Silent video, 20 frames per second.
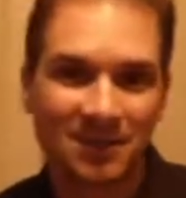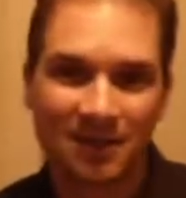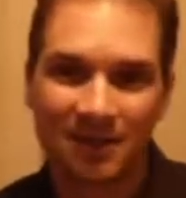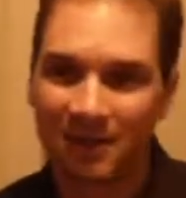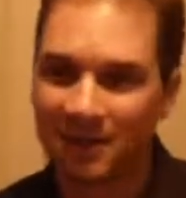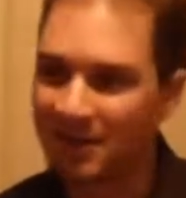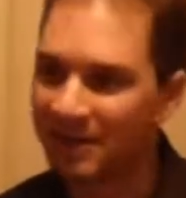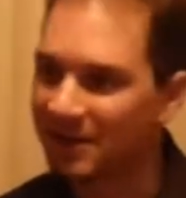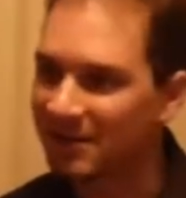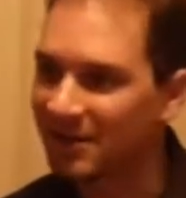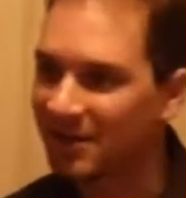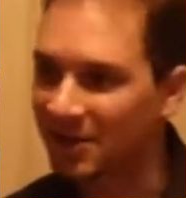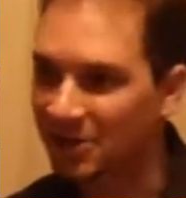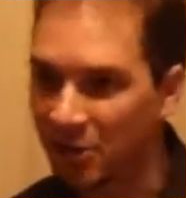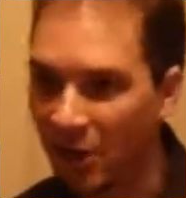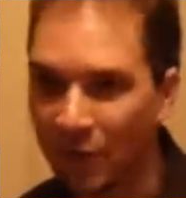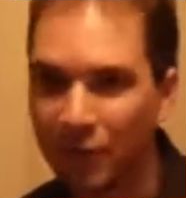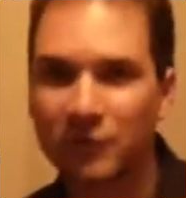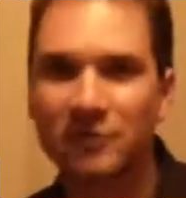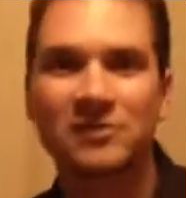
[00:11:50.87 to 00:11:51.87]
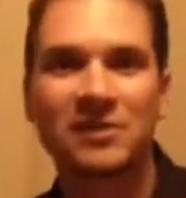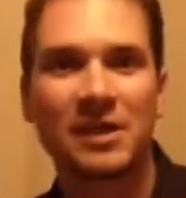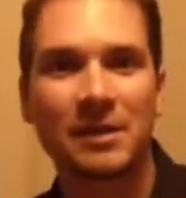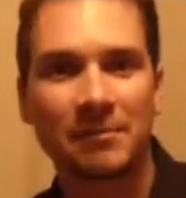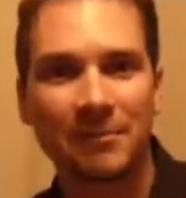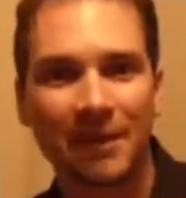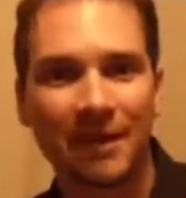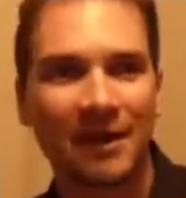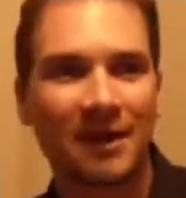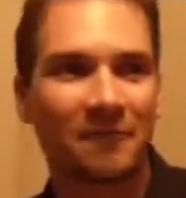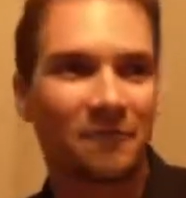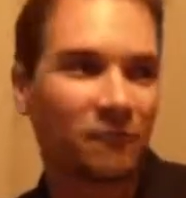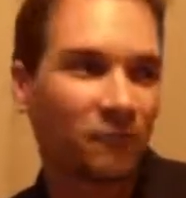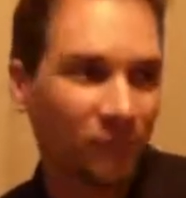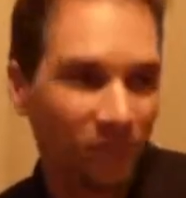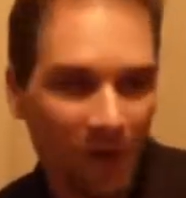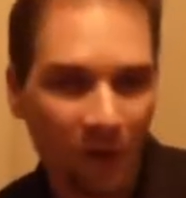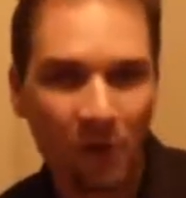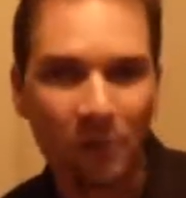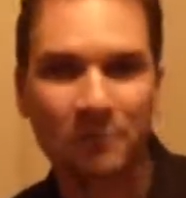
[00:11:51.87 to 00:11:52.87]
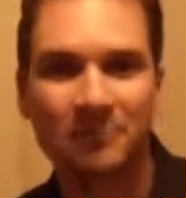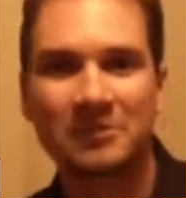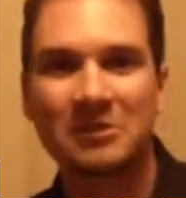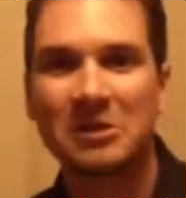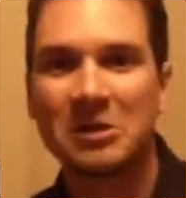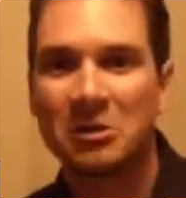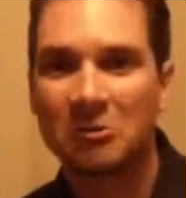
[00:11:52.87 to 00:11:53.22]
another team that I felt